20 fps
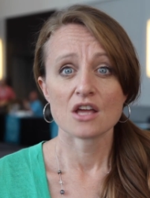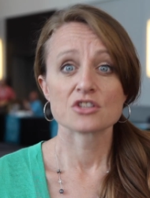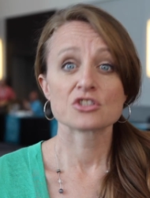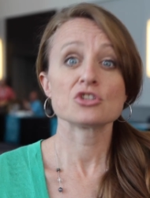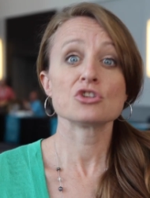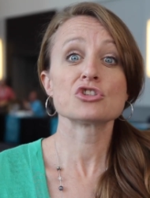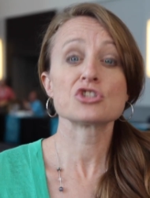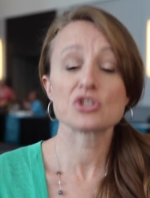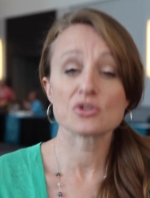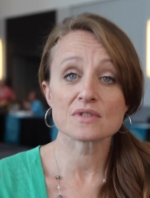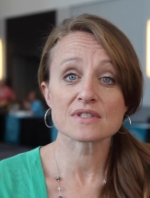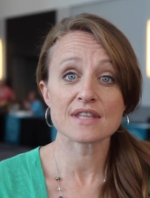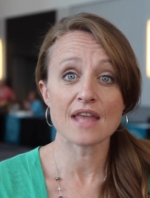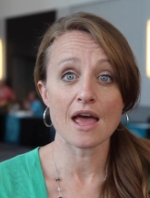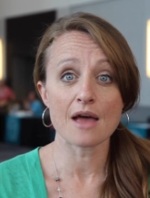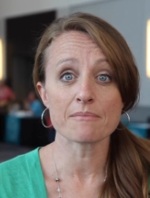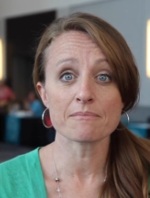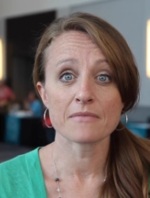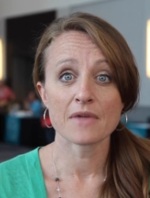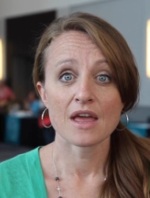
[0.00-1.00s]
So you choose
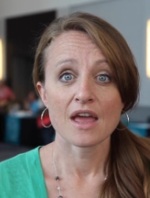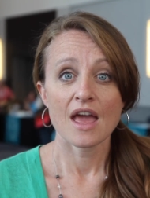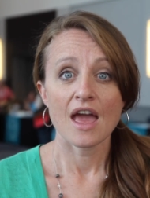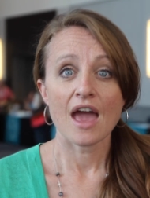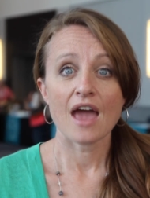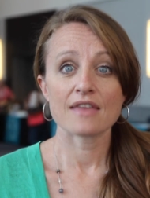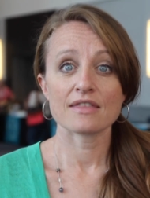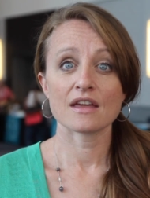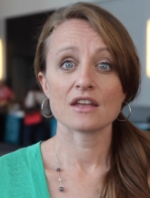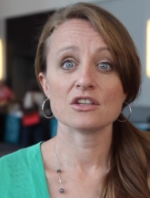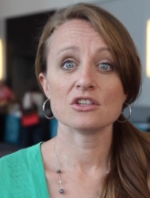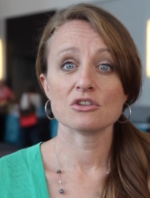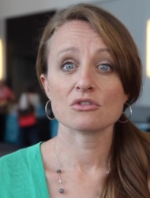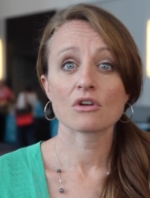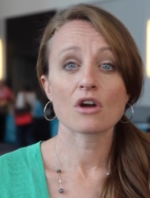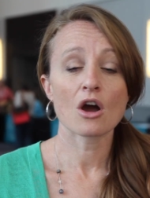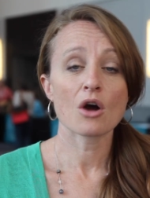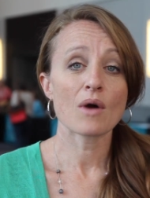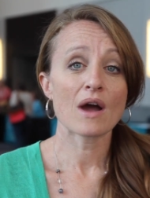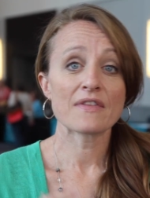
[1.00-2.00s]
them and then you
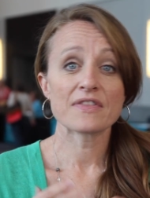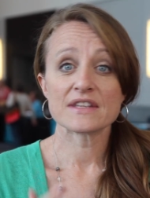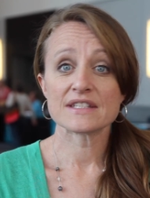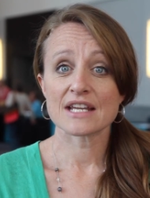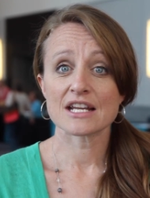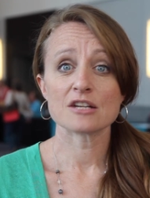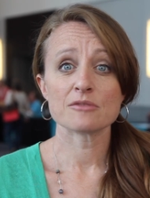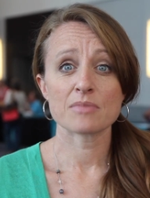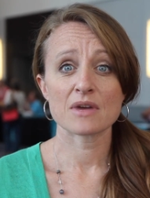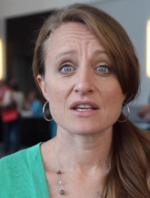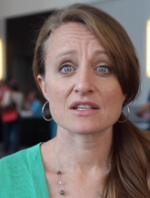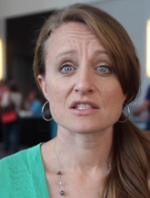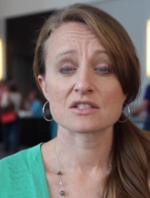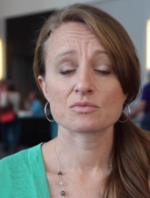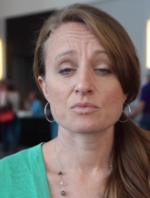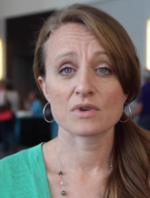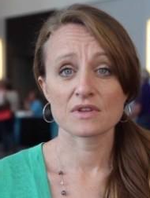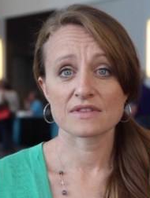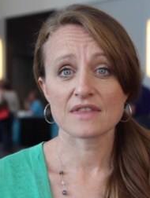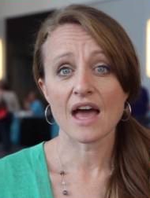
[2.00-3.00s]
go at the
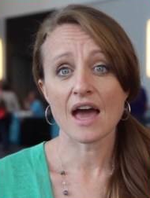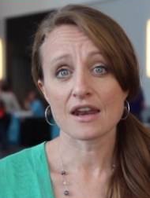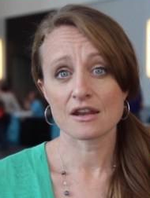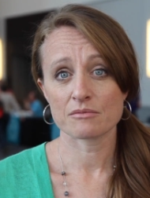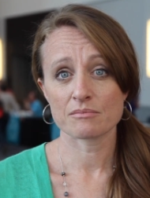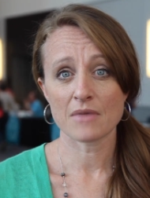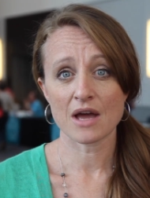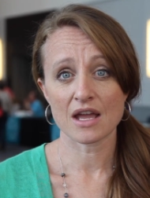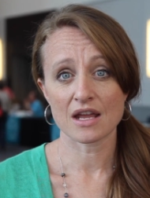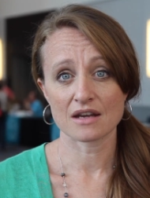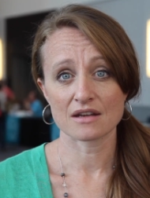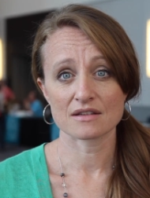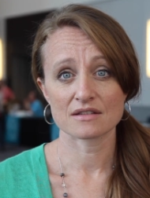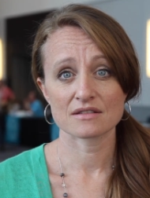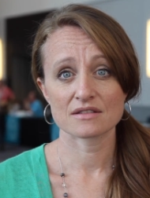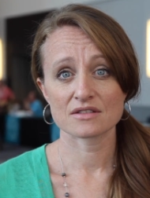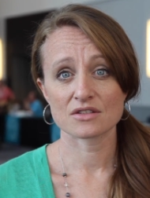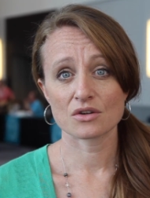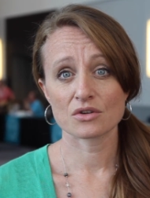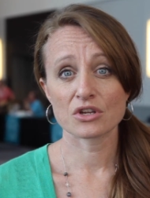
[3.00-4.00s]
database with that in mind.
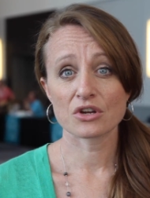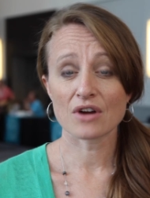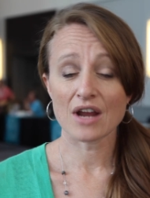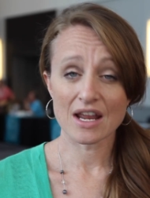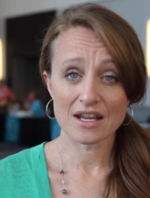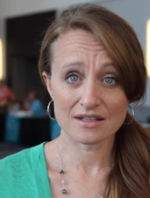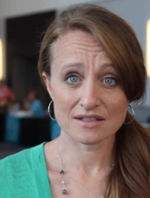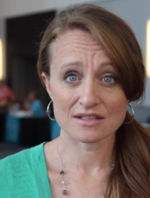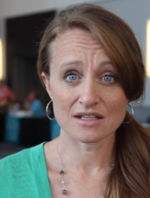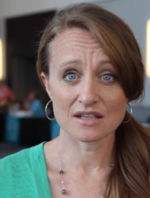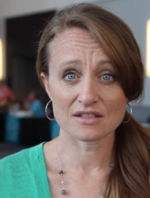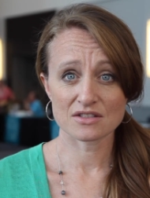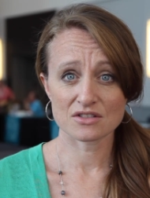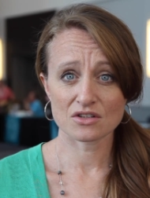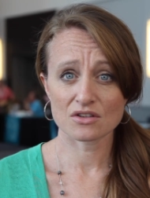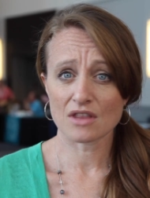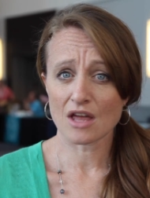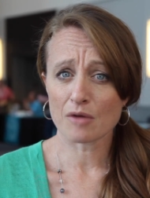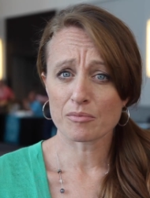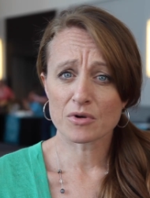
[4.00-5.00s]
So your
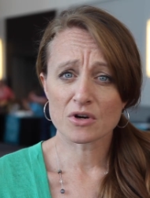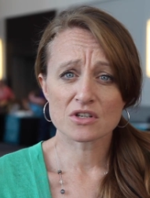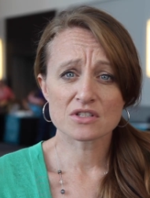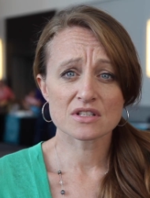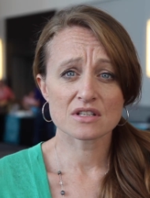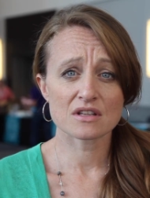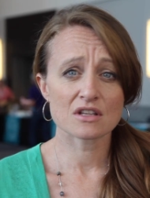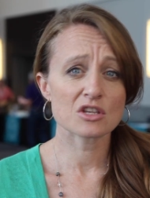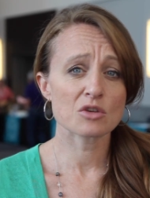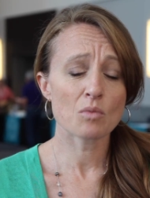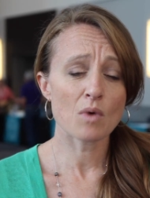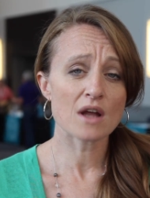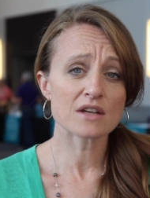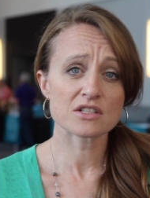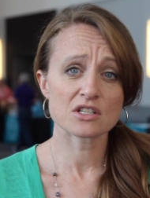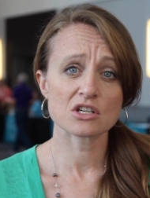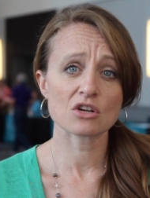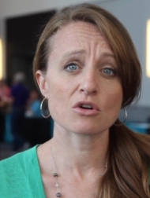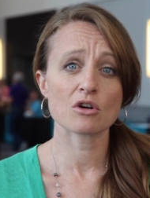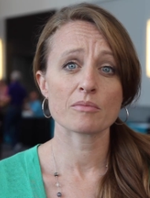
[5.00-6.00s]
ancestor, that person that you want
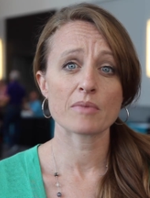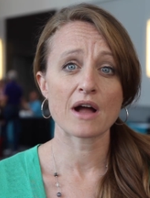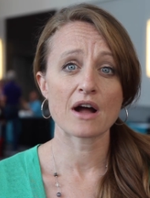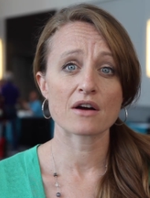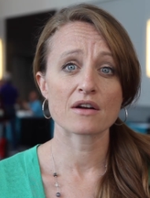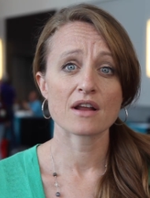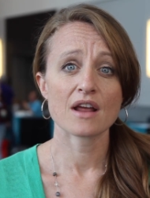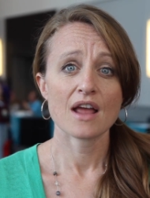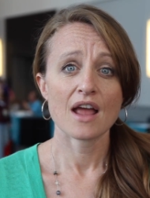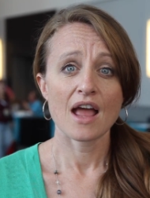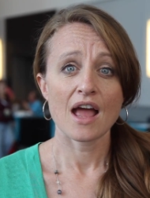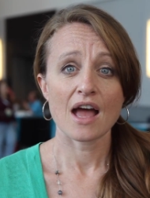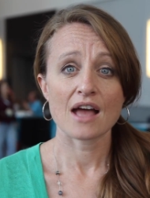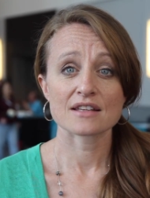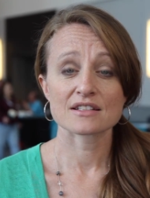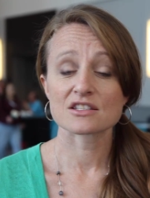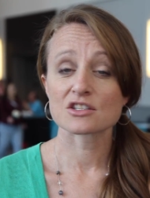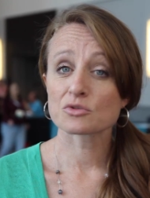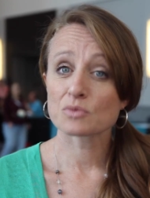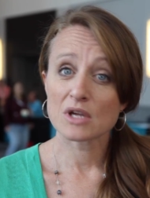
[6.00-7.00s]
to know about,
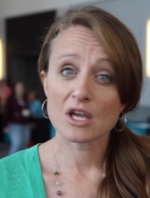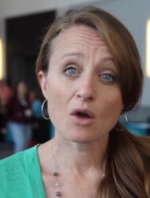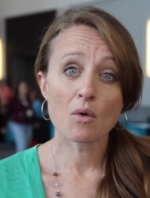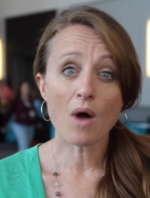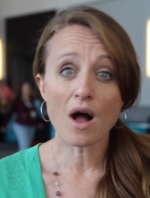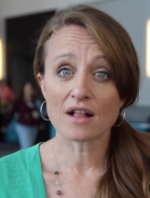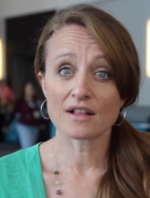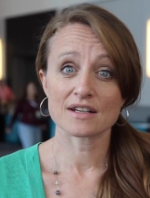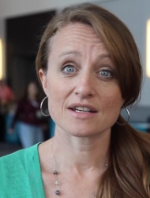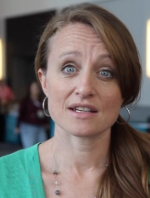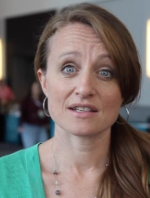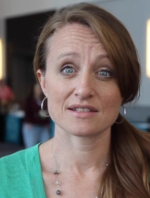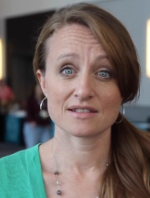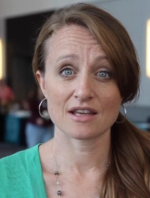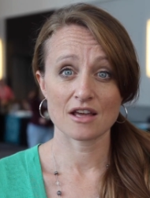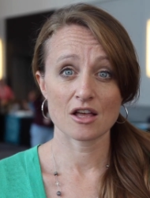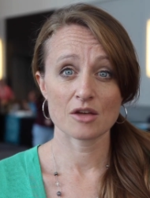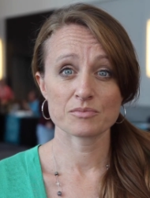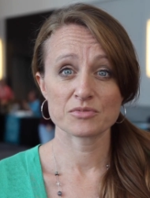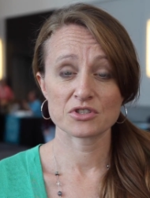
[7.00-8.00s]
has three qualities
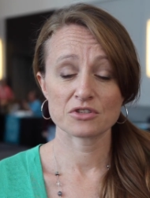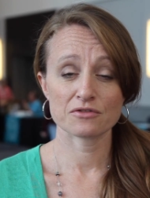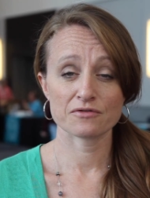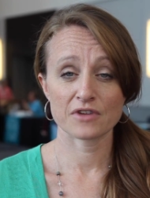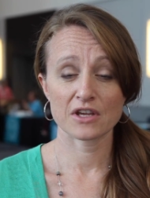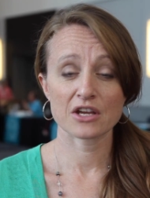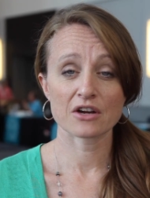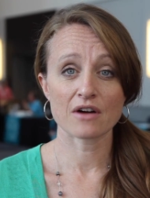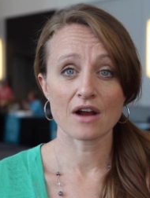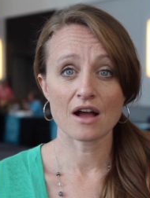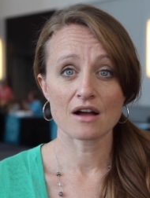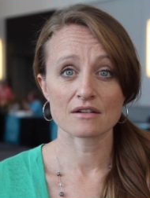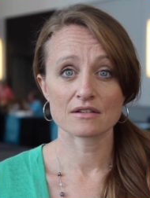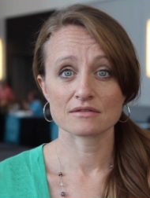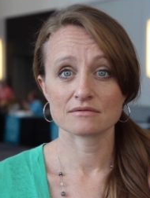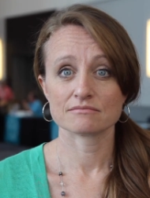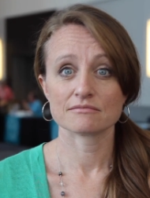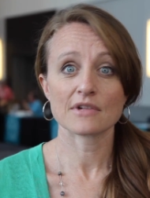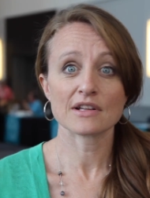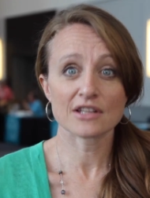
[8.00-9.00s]
that helps you figure
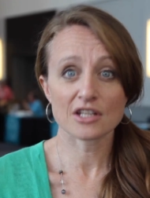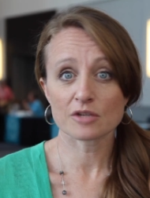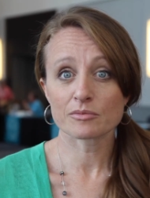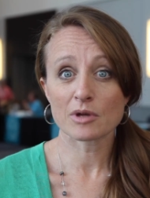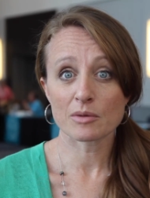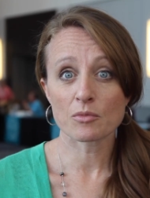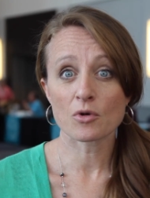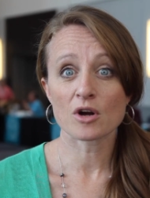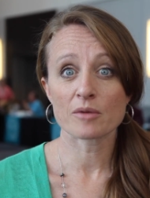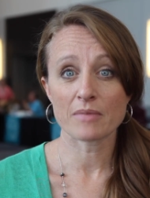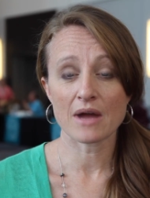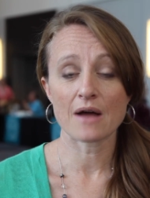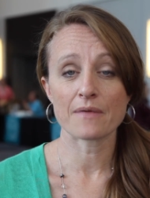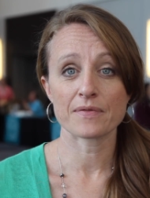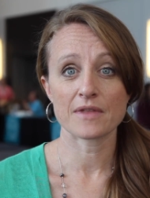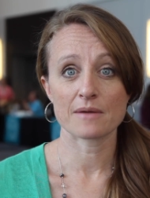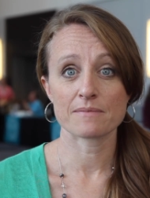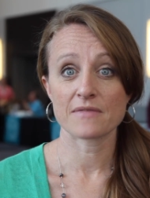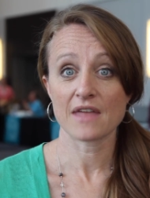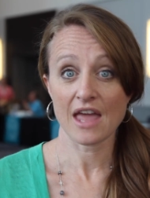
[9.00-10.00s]
out a little bit more
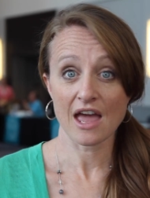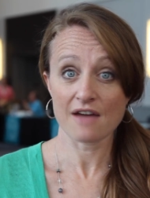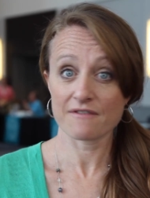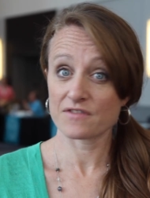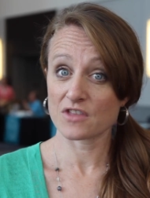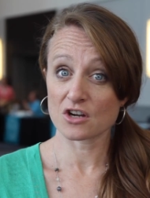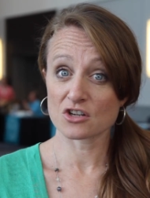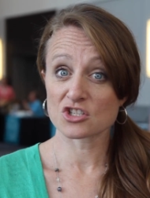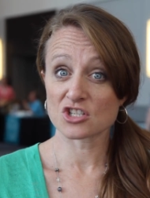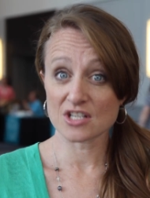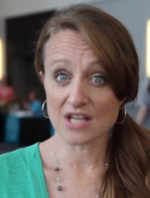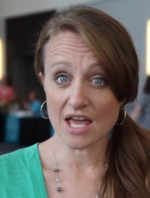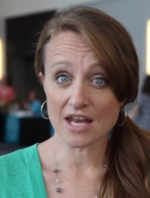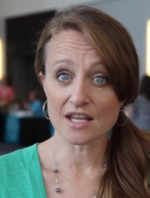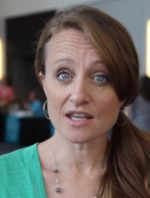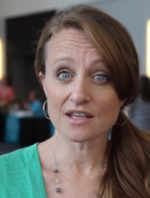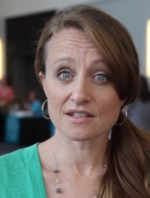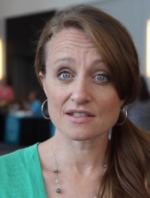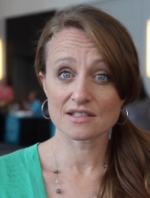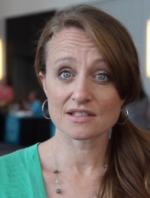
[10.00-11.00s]
about them. They have their
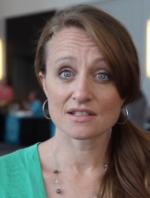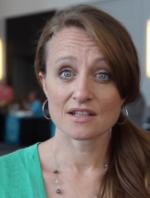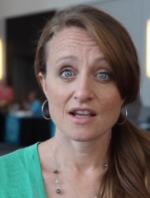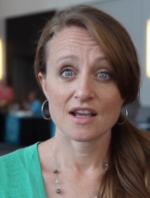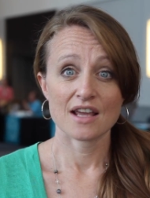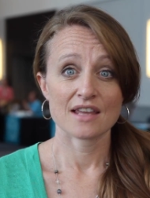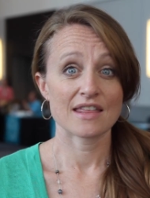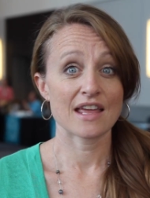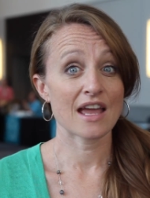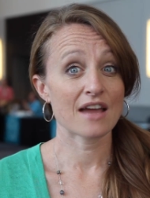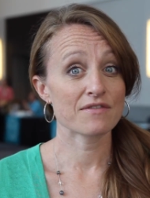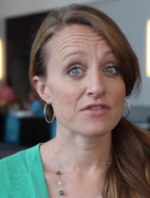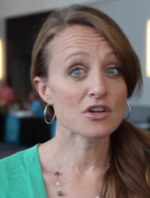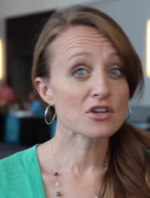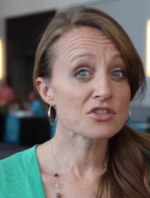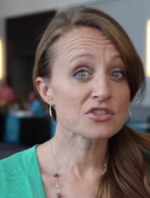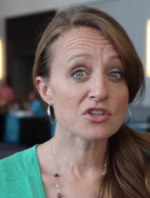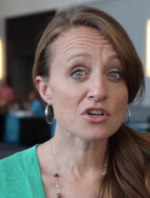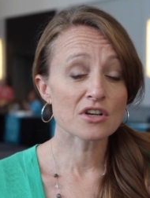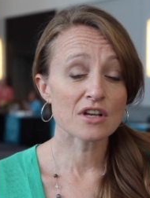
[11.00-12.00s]
genetics, they have
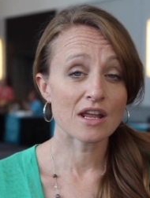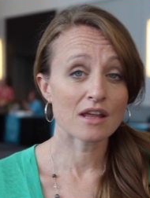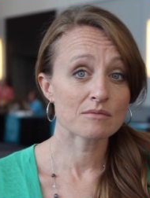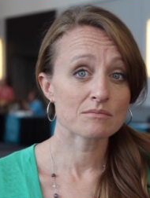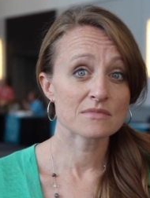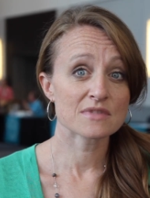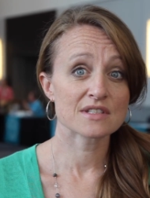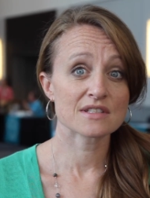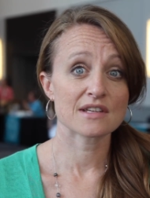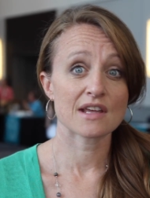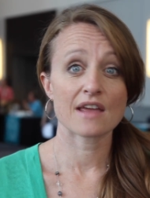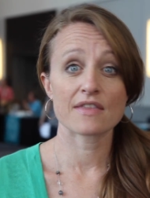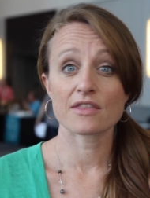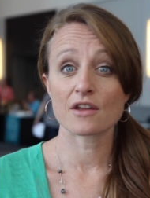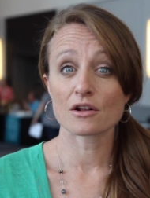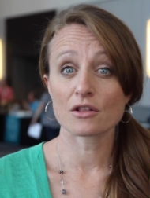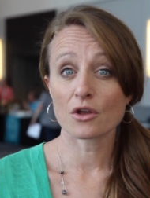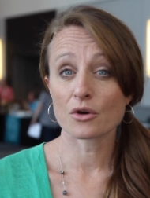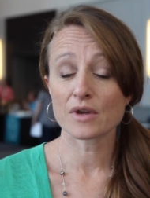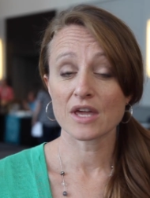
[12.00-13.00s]
their surnames, and
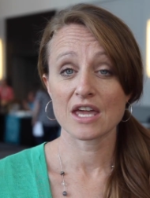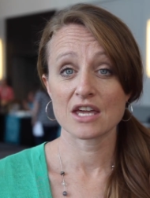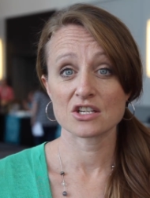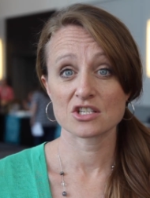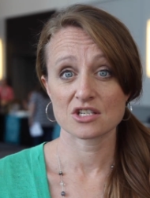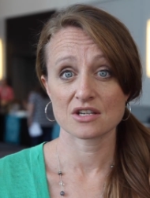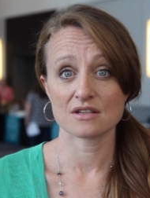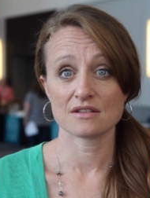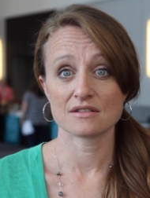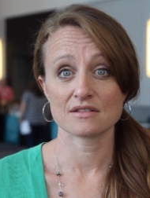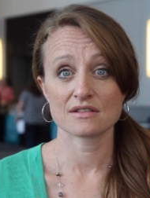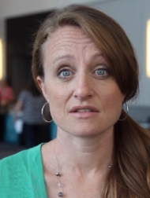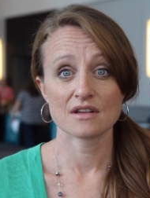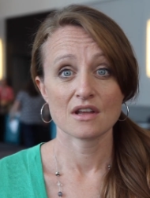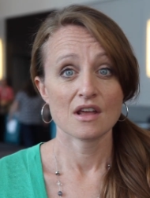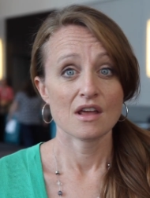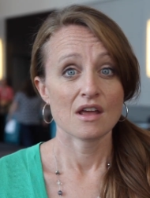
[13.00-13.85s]
their locations.